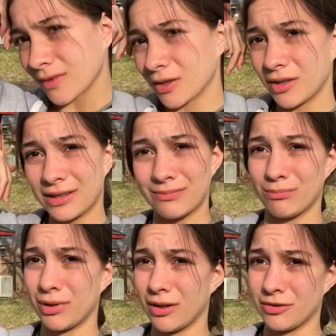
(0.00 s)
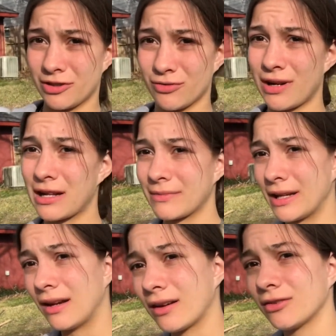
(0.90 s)
oh, bro, just cracked my
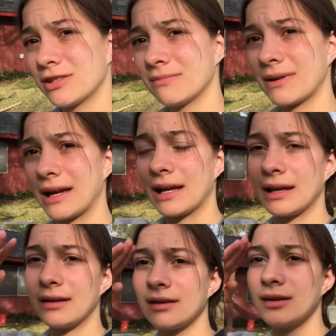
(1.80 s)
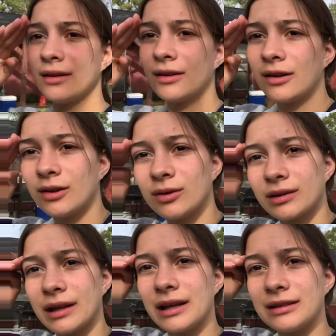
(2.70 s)
knuckles in my head.
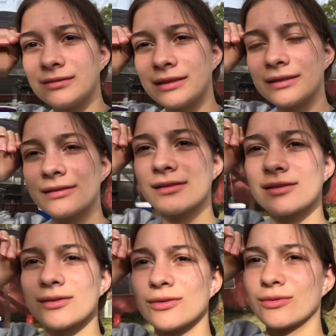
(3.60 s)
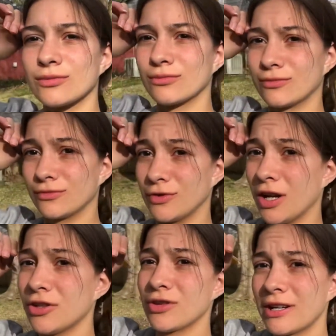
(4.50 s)
Okay, anyways, I'm
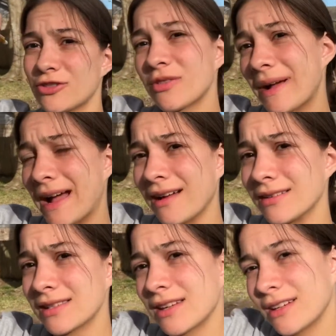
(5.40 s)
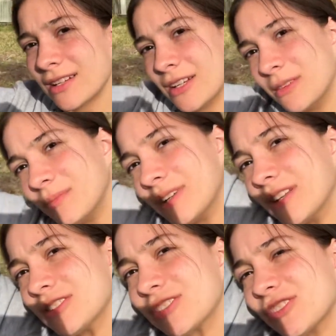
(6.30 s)
not trying to show my house. yeah,
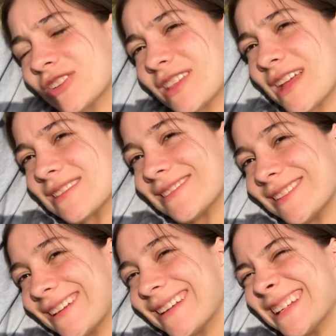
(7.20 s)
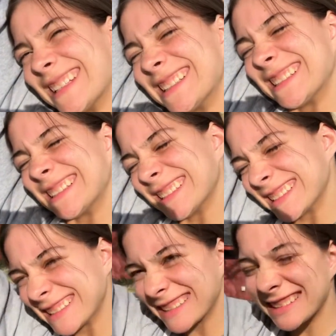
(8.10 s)
just look at that sun.
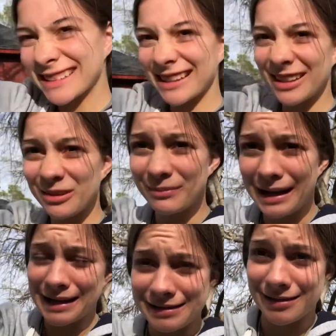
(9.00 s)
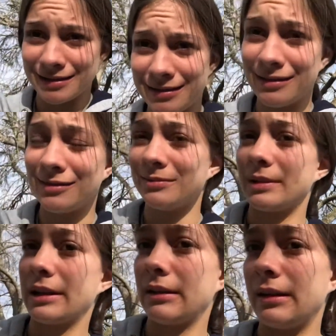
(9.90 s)
Oh, my eyes hurt. Oh
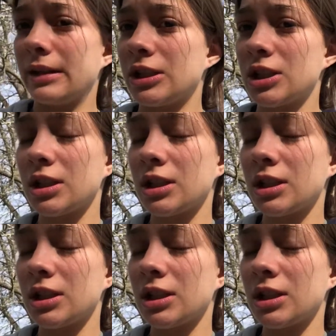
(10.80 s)
my gosh.